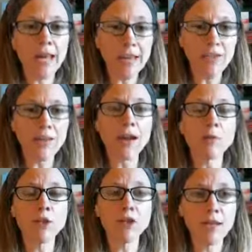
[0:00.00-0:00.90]
given the
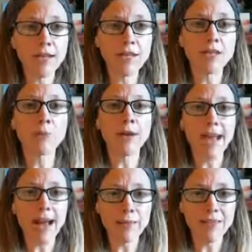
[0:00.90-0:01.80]
opportunity to break
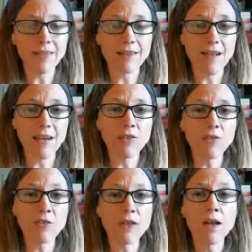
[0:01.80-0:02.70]
habits and
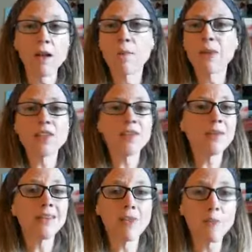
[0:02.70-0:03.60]
cycles, but so is
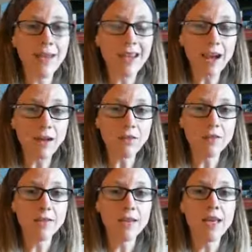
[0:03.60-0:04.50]
everybody else.